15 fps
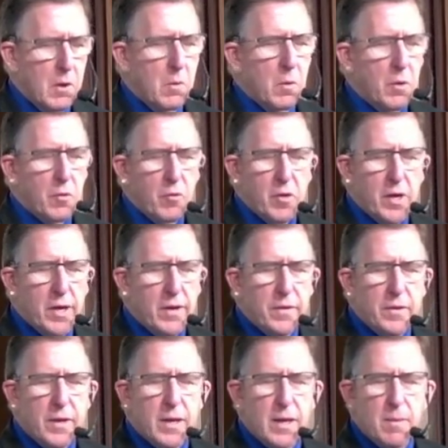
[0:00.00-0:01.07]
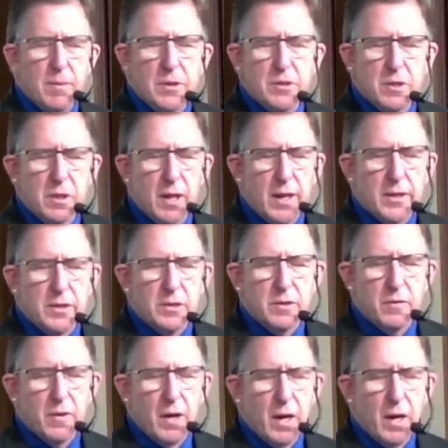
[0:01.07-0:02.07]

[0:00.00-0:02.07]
You were created in the image and likeness of